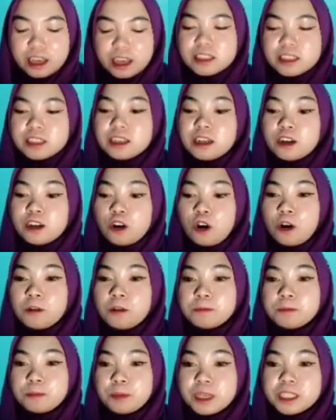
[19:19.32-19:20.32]
as a
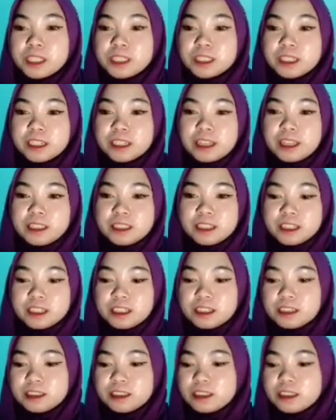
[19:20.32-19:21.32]
on page
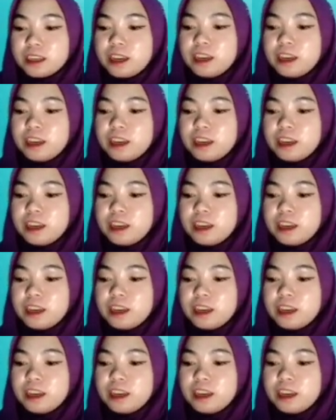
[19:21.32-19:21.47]
connector,